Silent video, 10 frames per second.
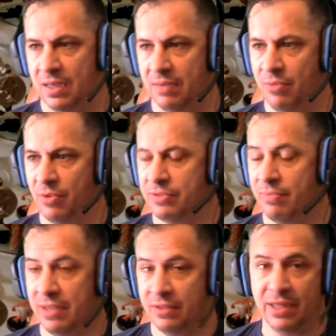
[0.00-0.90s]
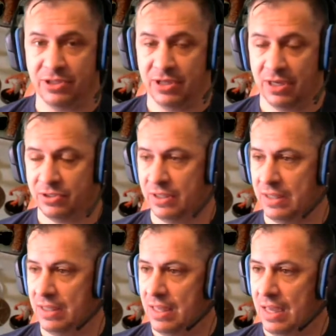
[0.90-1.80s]
Most of my collection
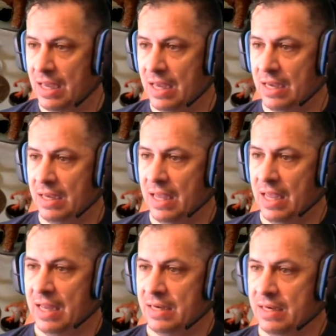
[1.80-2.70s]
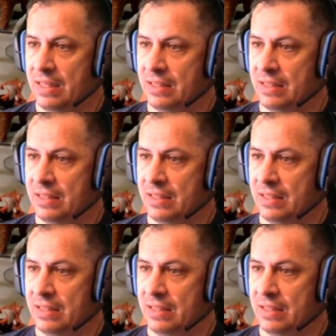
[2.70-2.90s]
actually. And